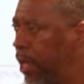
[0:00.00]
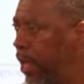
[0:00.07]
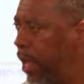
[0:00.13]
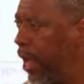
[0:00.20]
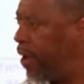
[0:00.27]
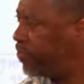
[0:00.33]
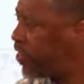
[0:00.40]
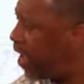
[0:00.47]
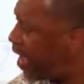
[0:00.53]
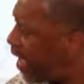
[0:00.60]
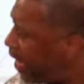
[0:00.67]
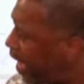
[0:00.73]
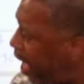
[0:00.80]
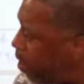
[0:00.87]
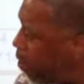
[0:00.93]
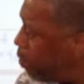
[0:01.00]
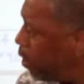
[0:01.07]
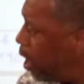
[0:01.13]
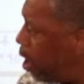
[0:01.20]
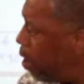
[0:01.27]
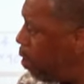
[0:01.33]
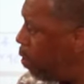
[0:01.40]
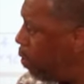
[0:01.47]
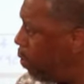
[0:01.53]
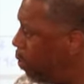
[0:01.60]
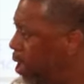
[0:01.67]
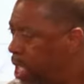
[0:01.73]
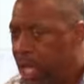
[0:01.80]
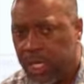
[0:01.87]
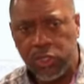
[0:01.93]
Everything I got on loan.
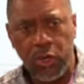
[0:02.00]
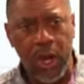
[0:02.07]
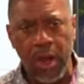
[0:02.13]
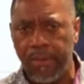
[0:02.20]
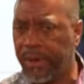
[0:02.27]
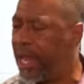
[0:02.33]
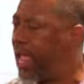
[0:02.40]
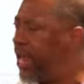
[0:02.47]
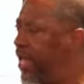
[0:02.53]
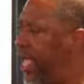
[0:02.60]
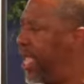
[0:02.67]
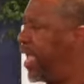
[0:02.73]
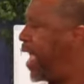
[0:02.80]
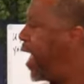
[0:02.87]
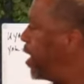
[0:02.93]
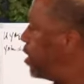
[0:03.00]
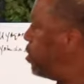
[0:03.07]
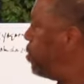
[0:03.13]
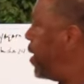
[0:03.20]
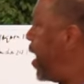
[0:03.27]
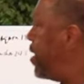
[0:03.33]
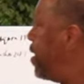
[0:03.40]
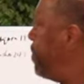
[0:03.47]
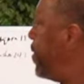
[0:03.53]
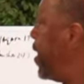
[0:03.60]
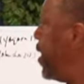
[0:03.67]
So every now and then he got to do that to me